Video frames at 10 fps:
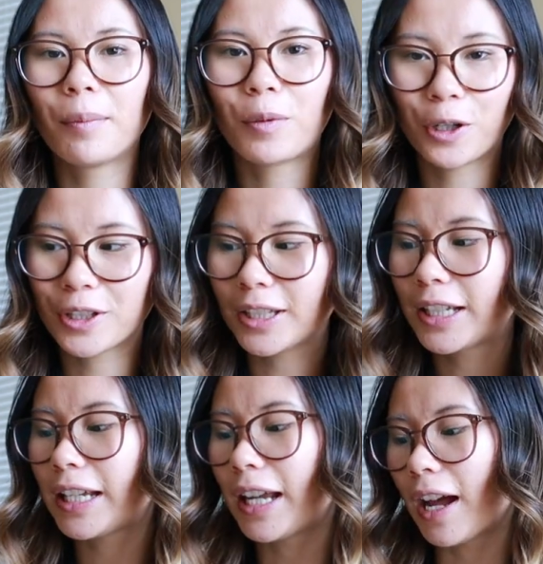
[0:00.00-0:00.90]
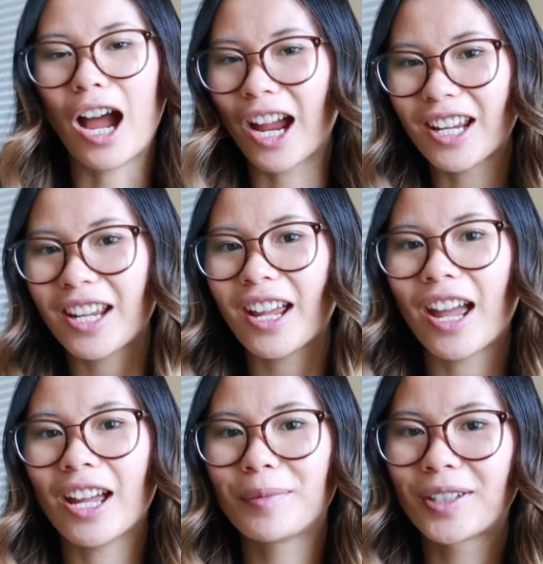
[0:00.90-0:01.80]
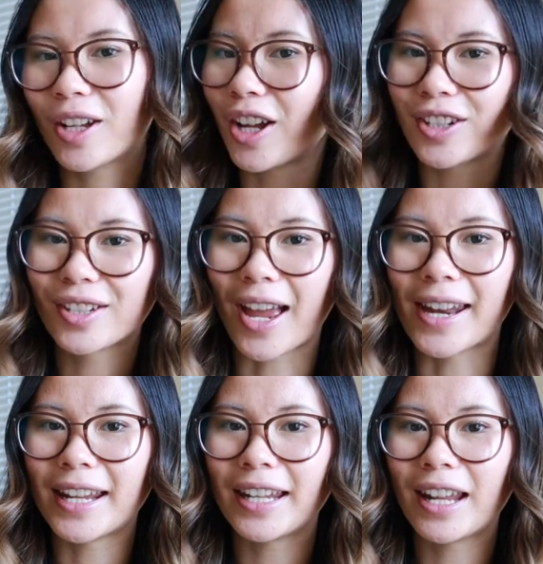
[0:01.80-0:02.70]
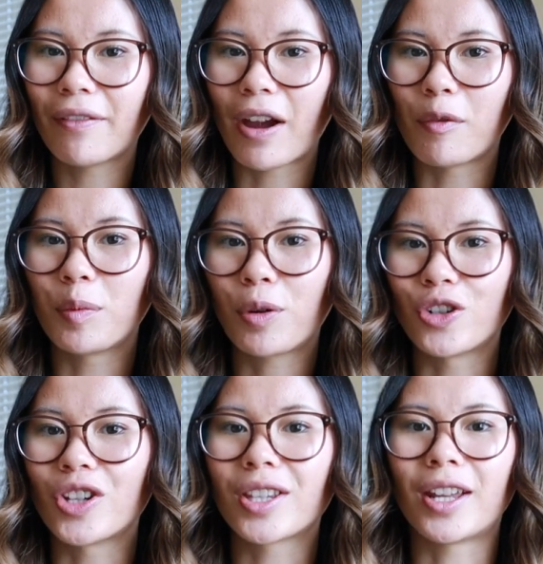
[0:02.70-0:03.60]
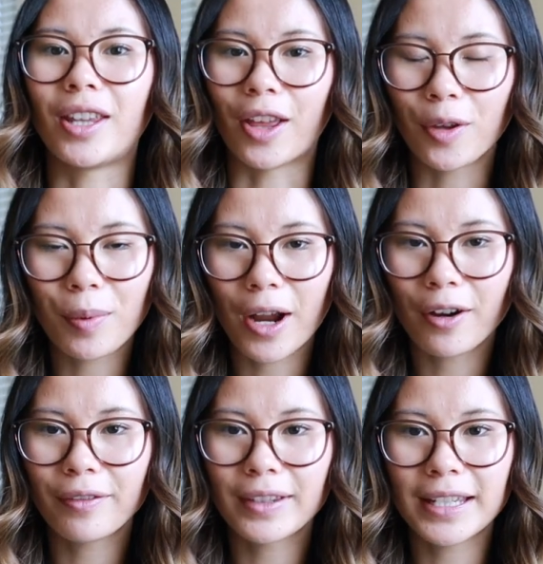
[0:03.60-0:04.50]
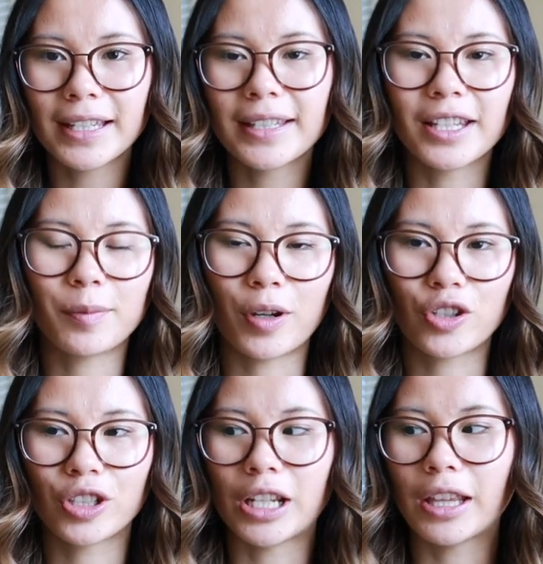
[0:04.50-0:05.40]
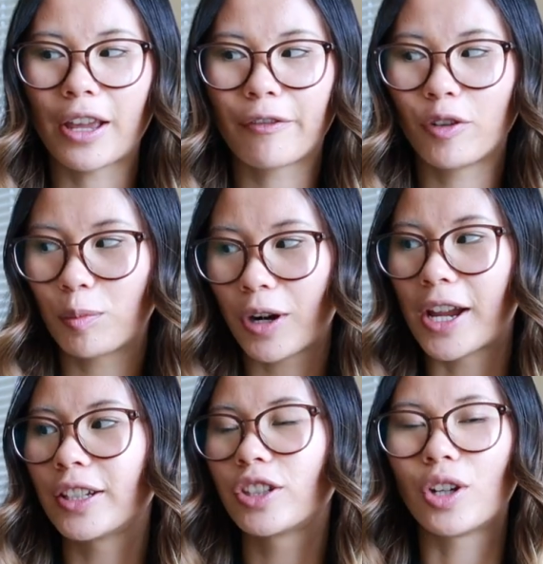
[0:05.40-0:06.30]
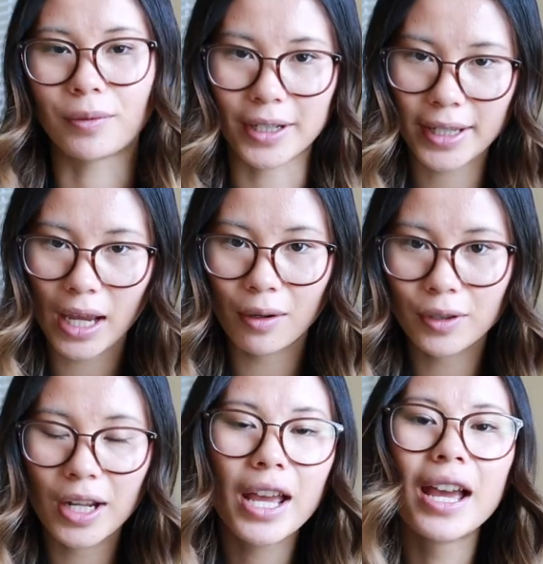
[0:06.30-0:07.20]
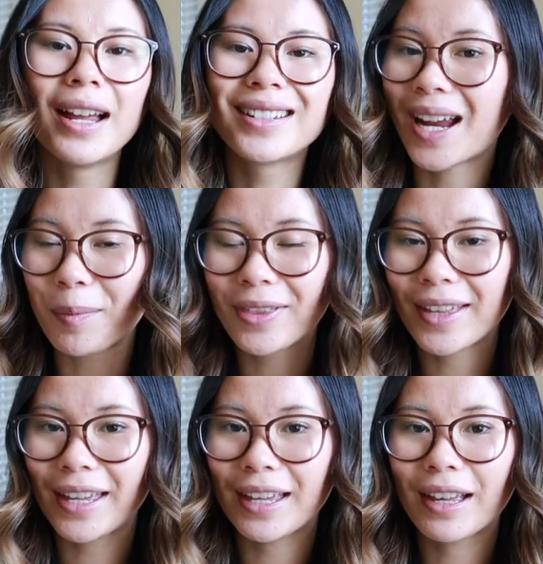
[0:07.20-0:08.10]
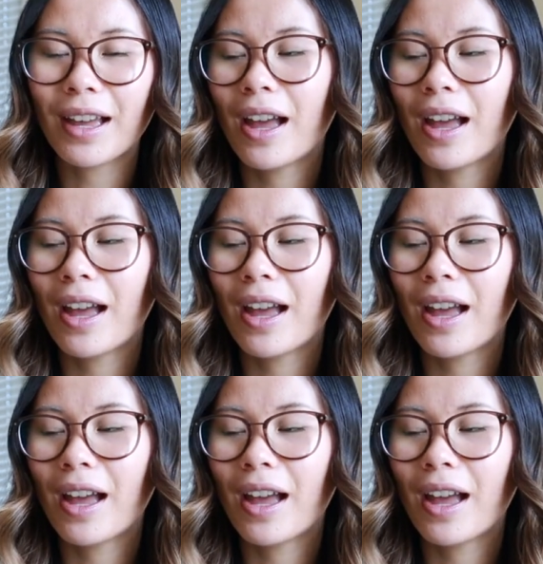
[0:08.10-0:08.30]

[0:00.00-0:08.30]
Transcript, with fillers: Personally, I am still undecided if I would purchase another pair of these, especially like full price, no discount, type of thing.